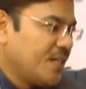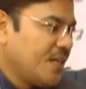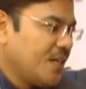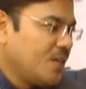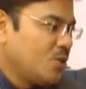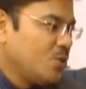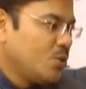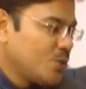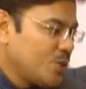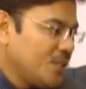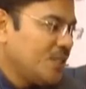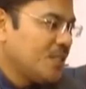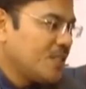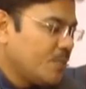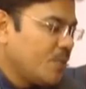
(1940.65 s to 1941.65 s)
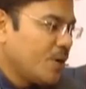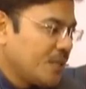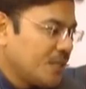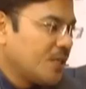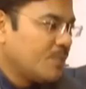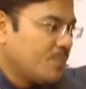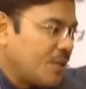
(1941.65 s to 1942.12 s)
and do you see that the
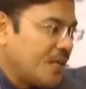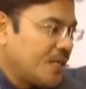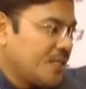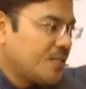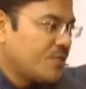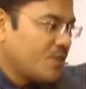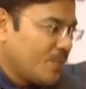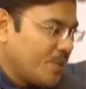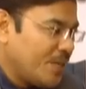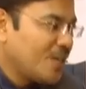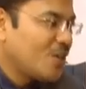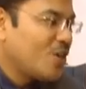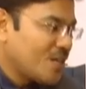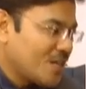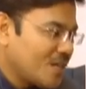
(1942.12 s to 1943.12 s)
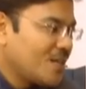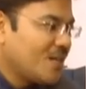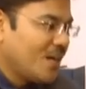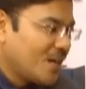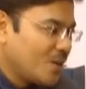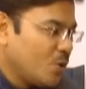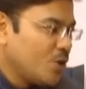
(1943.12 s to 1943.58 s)
political parties from here on
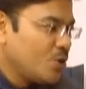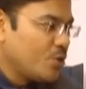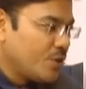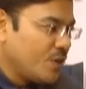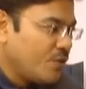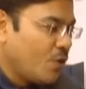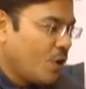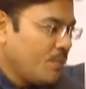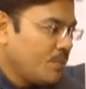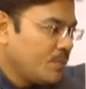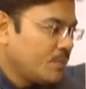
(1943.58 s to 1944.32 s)
are going to reform?